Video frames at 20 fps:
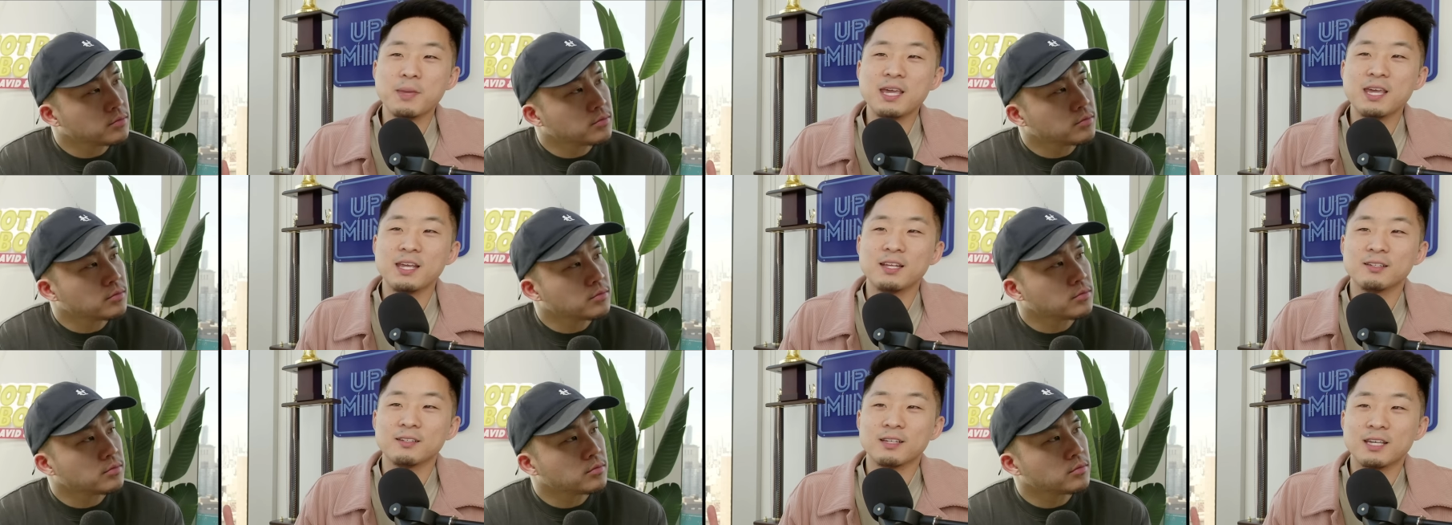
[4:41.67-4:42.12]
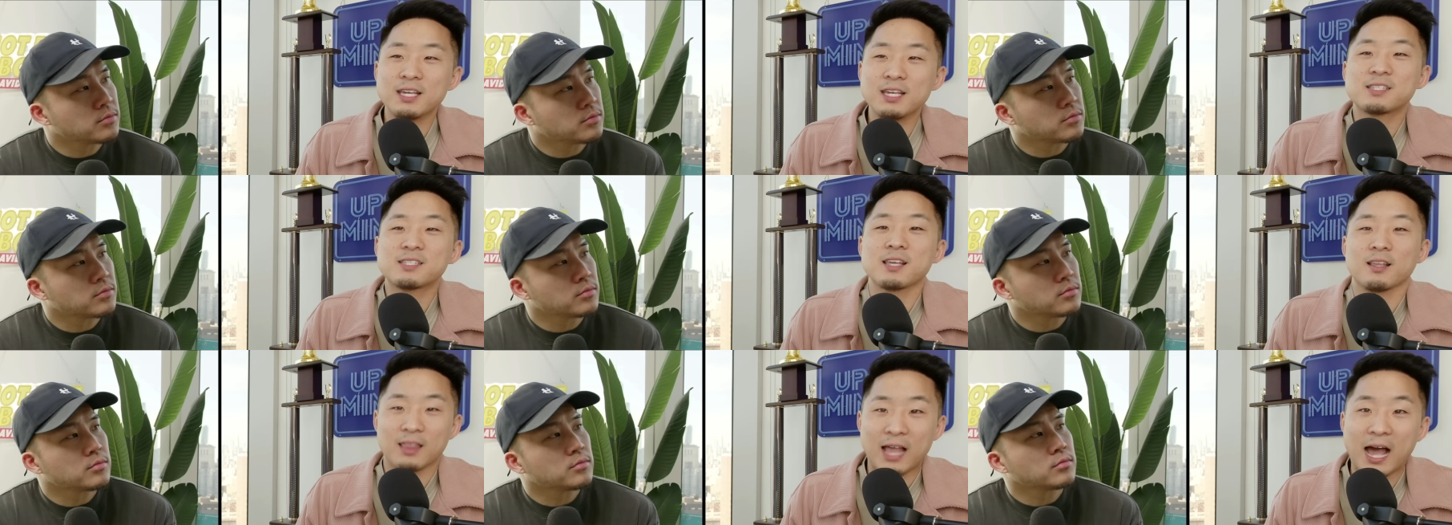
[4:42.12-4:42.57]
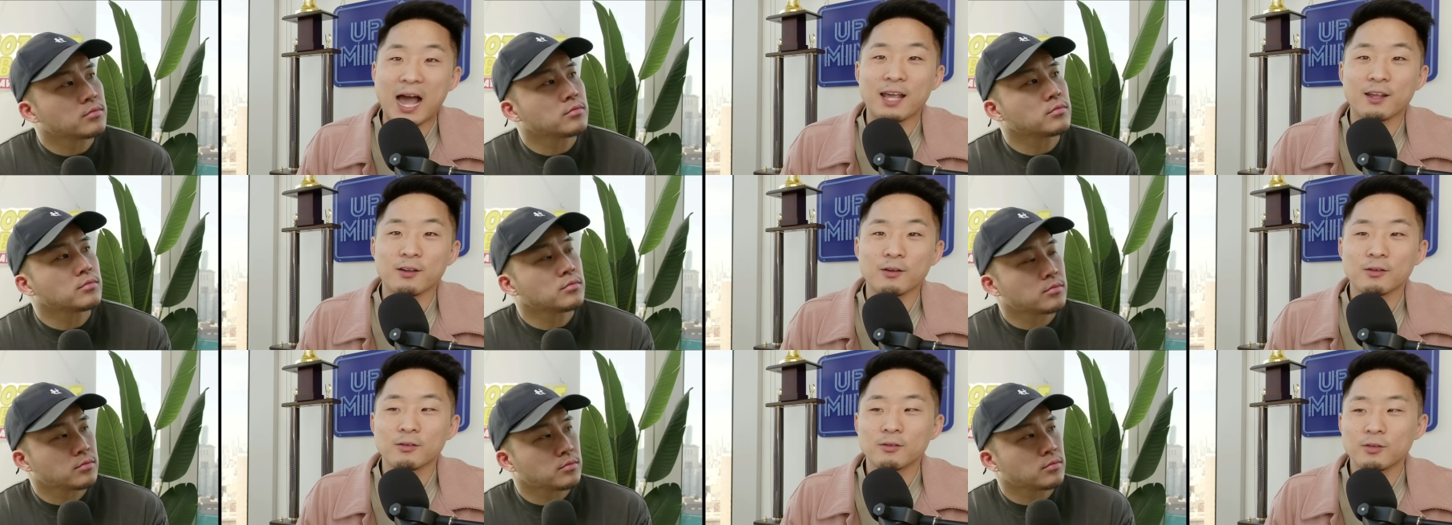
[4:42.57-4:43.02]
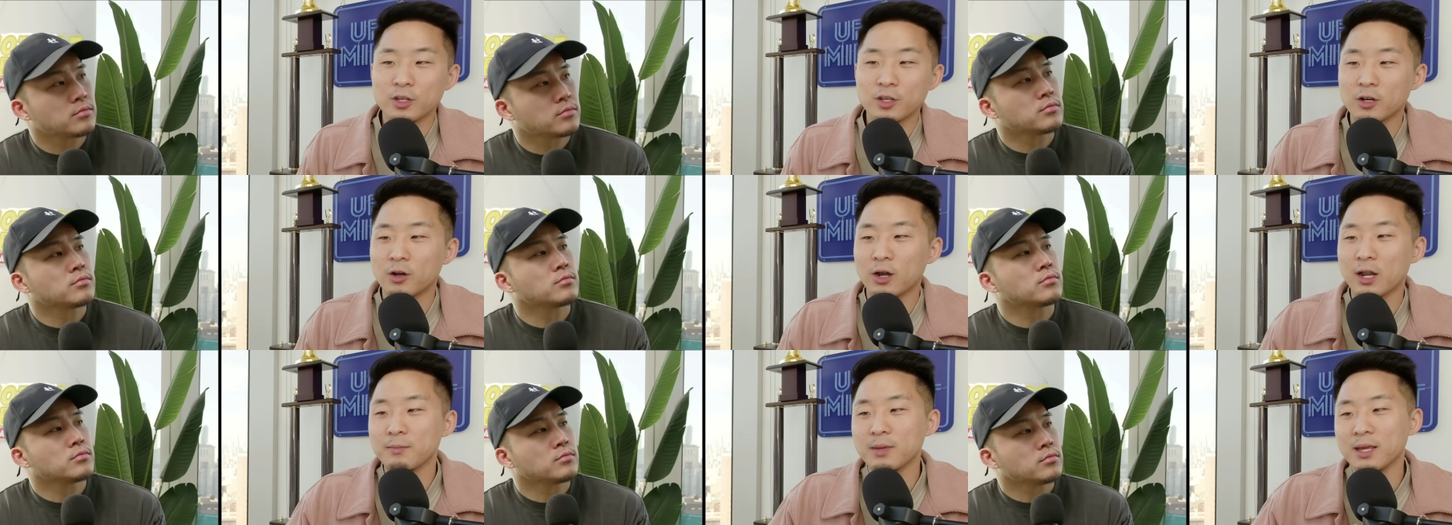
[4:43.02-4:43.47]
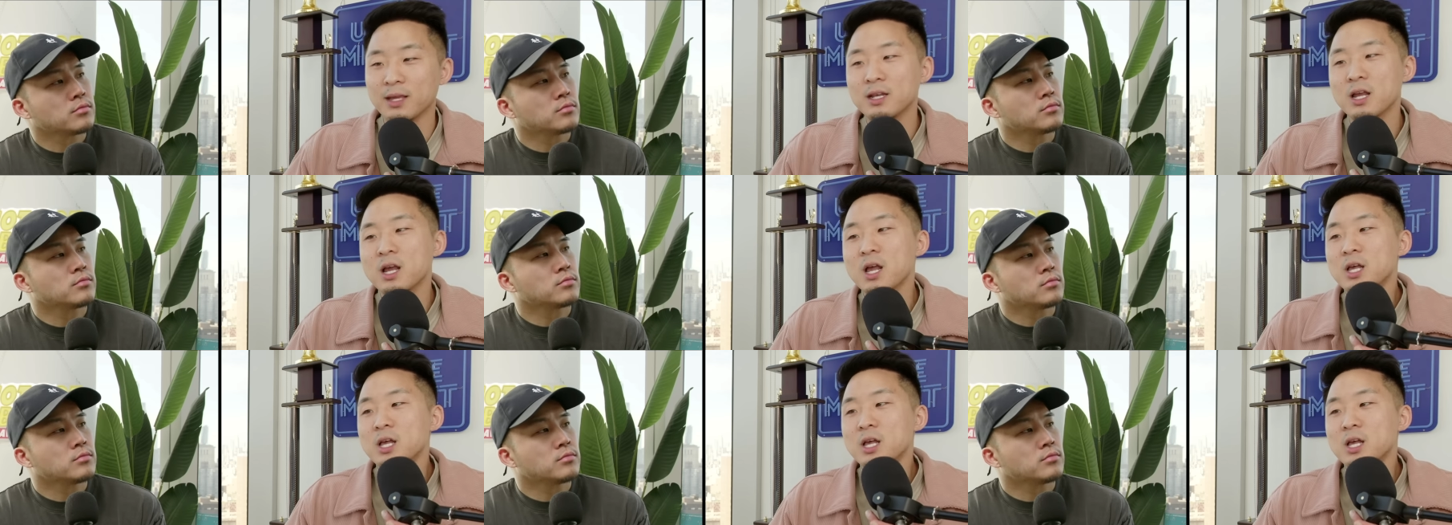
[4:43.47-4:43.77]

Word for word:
Speaker 1: mean he's a liar. You know what I mean?